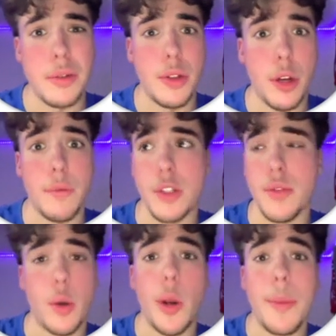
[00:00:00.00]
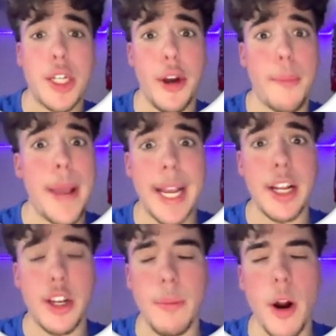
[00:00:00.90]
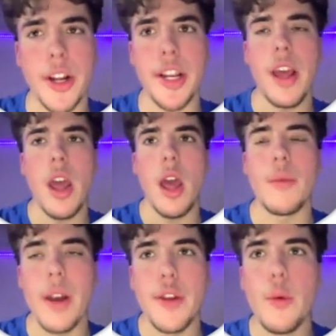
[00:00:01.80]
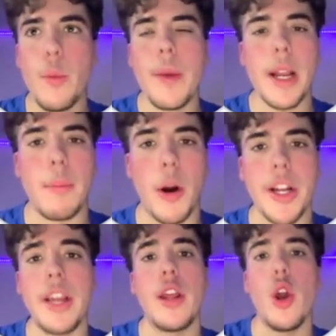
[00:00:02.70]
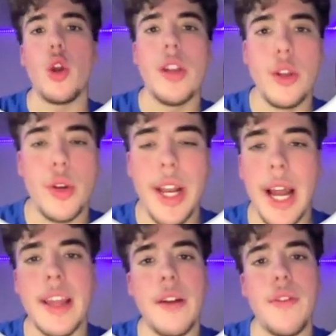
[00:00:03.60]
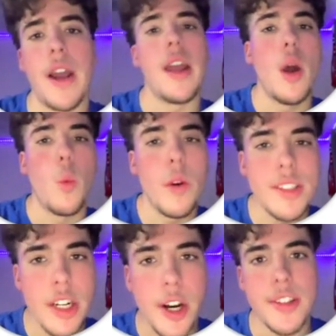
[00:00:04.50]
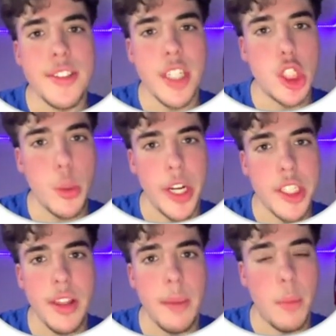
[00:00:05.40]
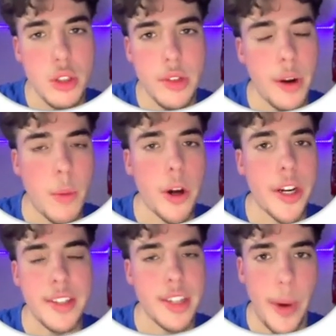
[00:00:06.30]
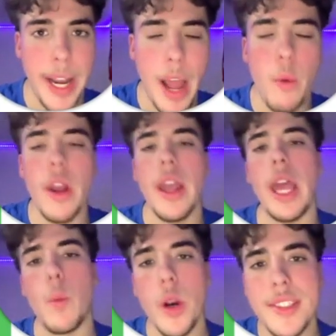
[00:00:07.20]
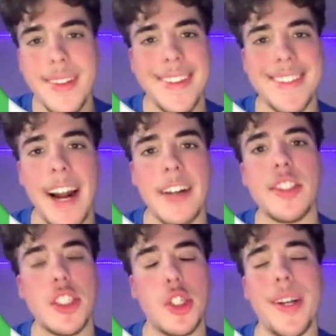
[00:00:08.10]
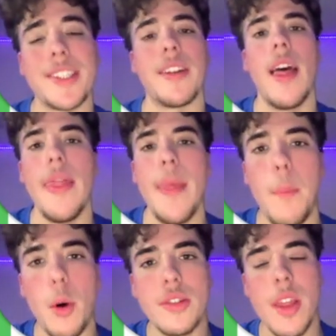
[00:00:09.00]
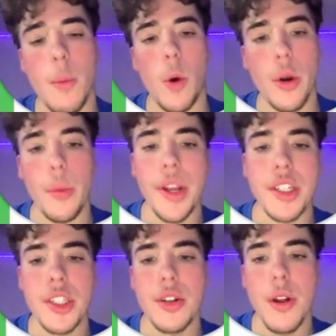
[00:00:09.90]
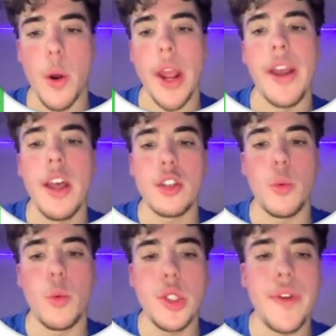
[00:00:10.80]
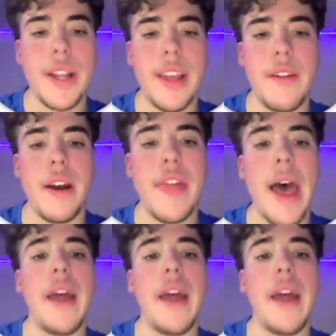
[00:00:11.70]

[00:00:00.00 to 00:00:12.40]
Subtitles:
first of all, you want to make sure you're picking a good market. Whenever you pick a market, you need to identify what is the current situation that most of your market is in right now, and what is the desired situation that most of them want to reach. Okay, so once you've identified that,